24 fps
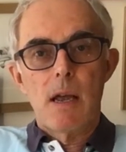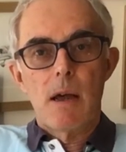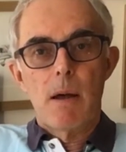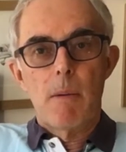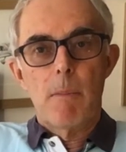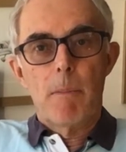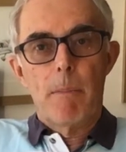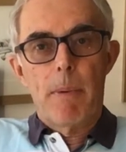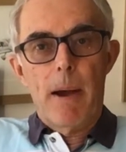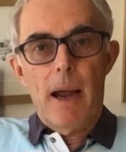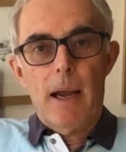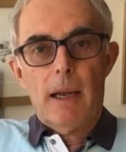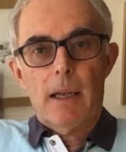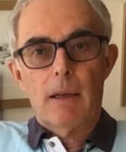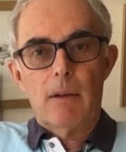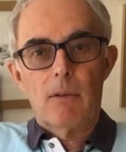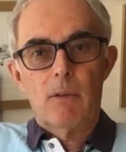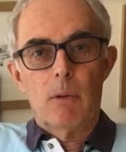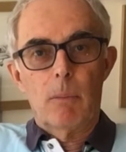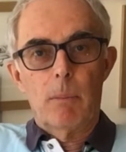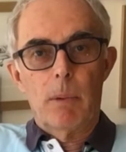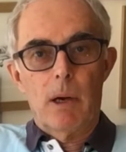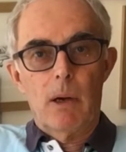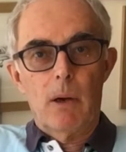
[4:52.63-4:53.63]
back of
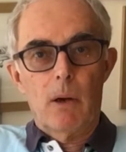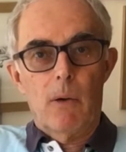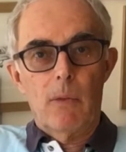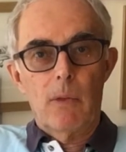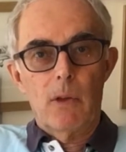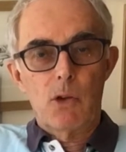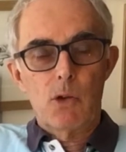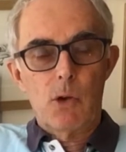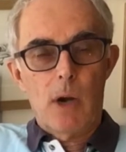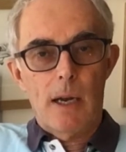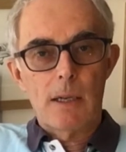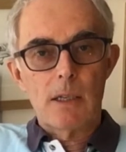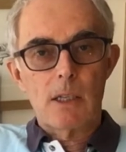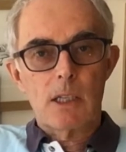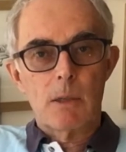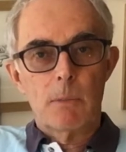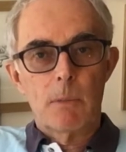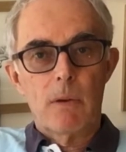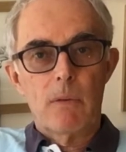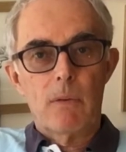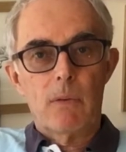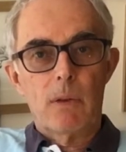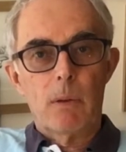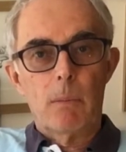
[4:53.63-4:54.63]
the boat, on the transom
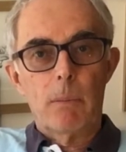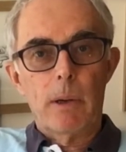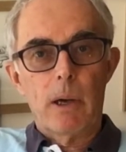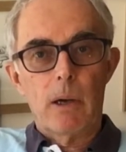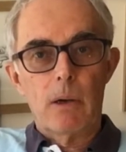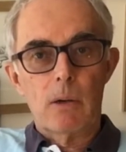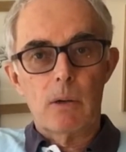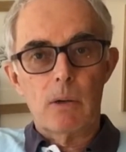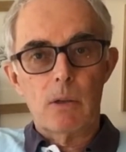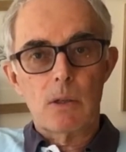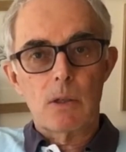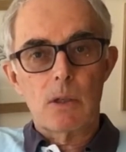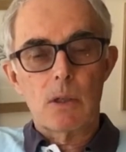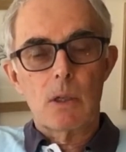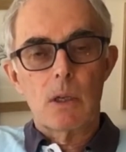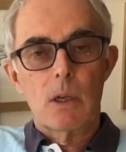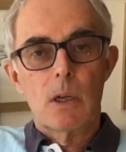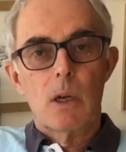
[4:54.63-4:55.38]
of the boat,